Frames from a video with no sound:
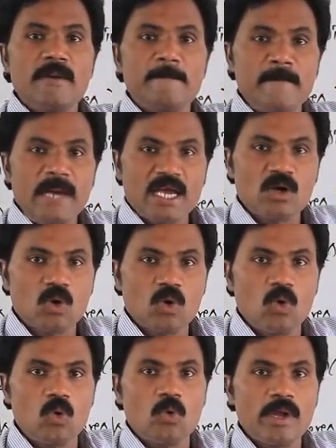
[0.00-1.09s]

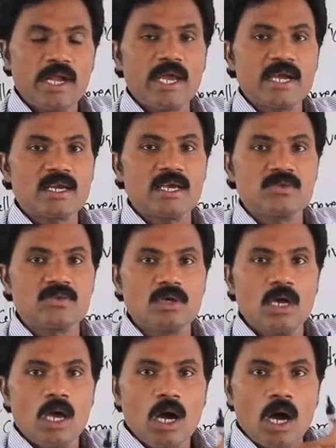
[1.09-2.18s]
Macro, it acts as
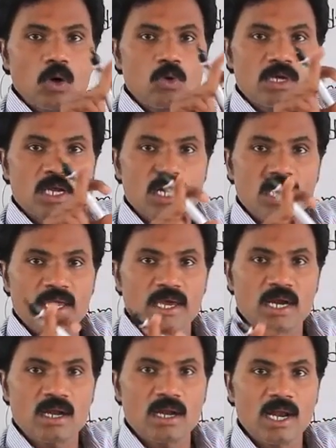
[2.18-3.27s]
outer
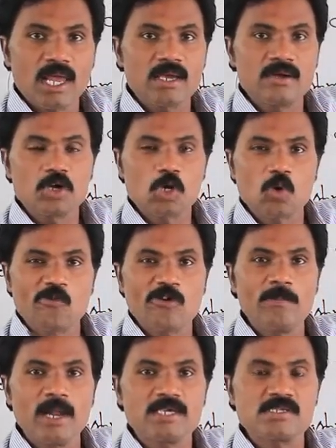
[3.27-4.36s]
layer like
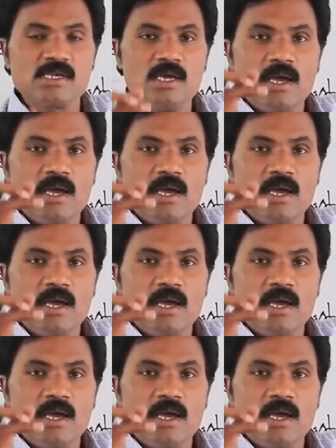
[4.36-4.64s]
trophoblast.